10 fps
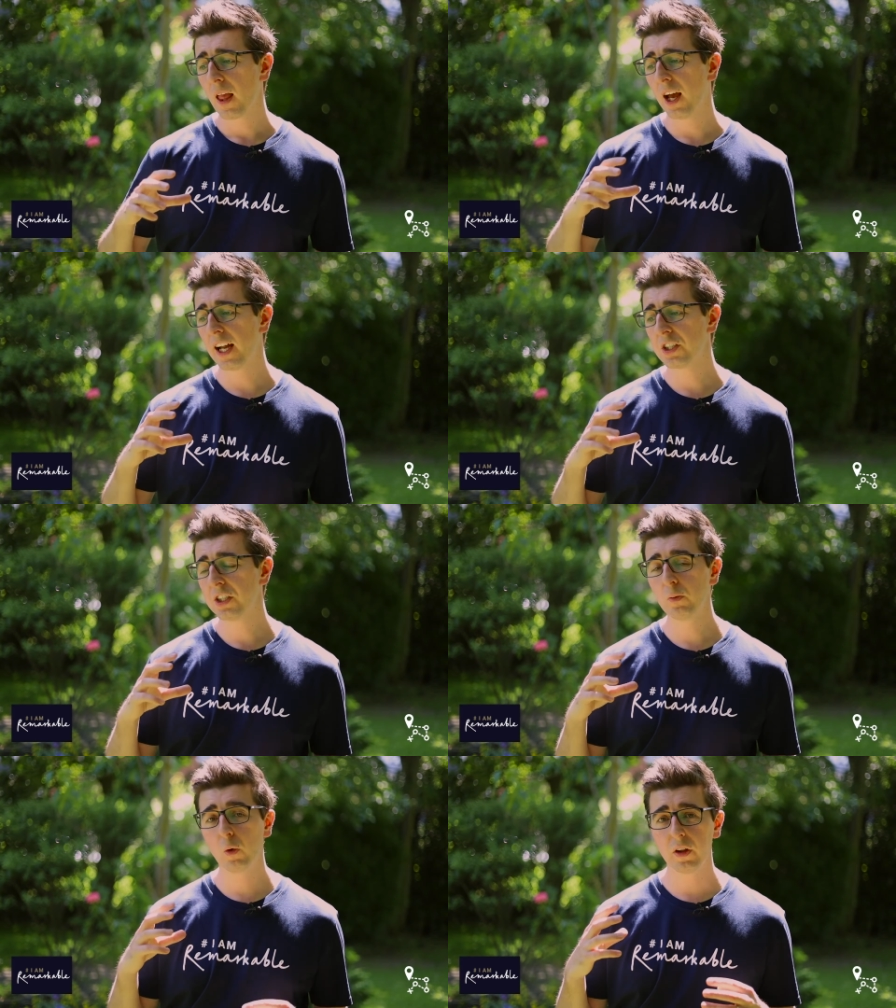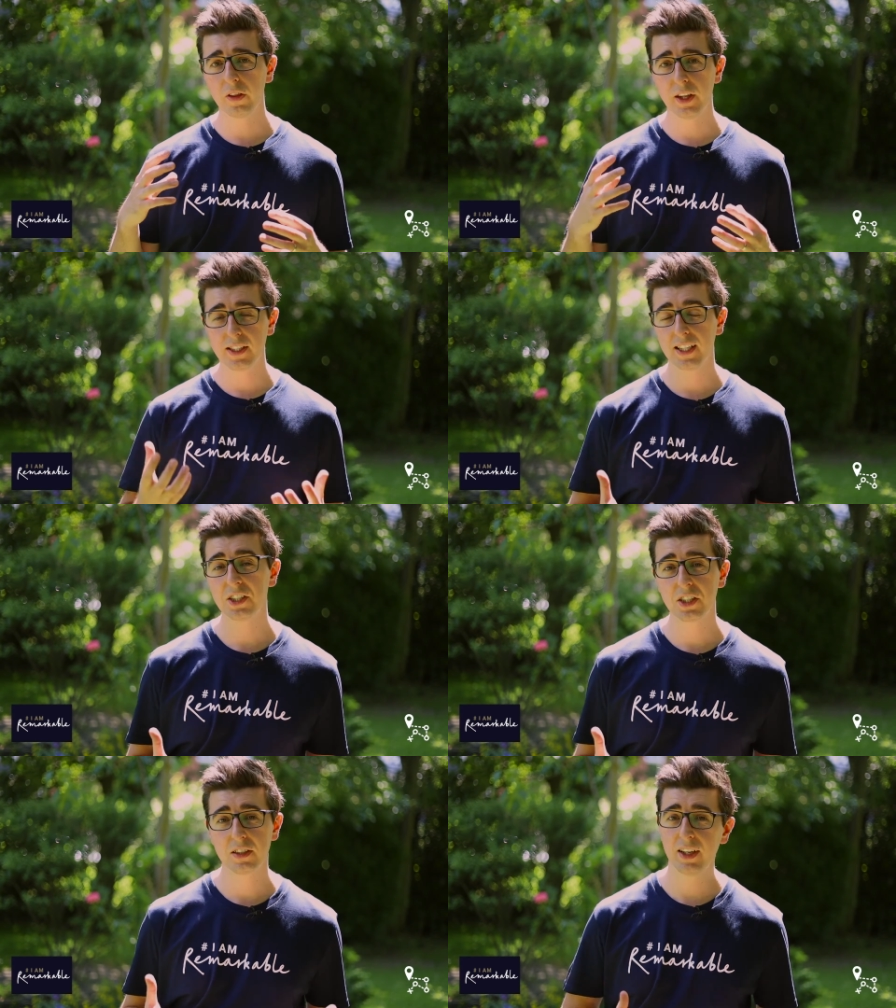And actually what this
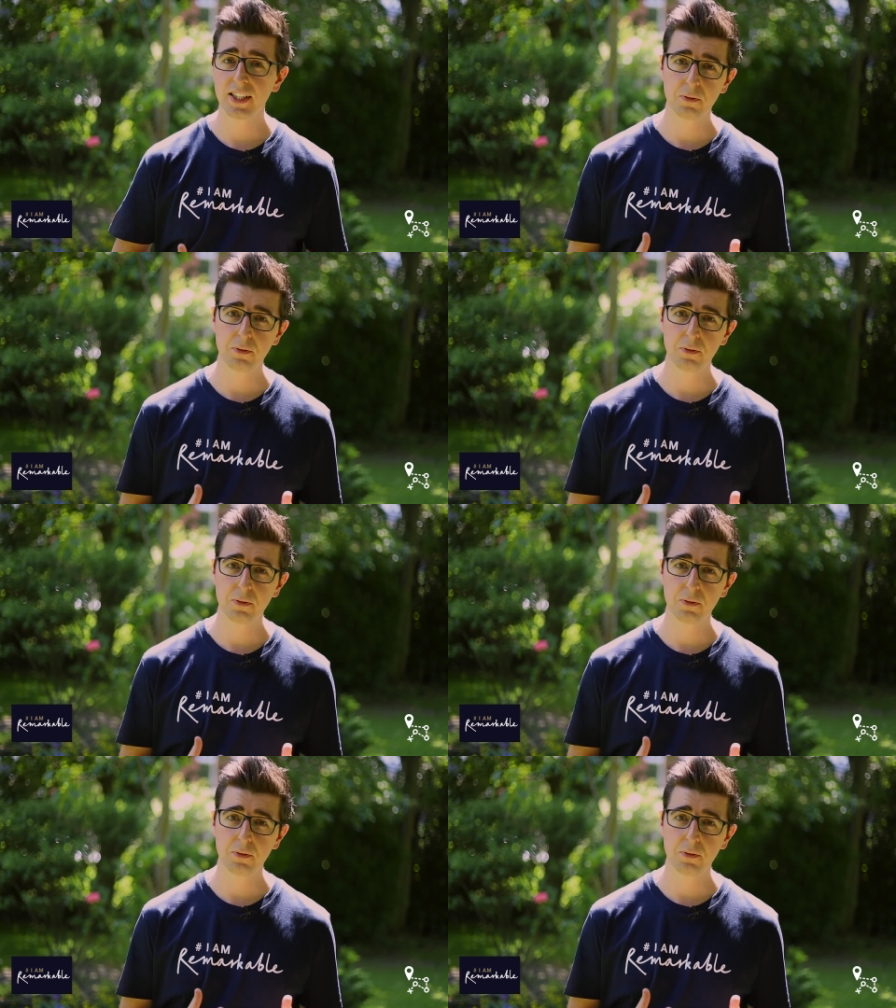initiative is,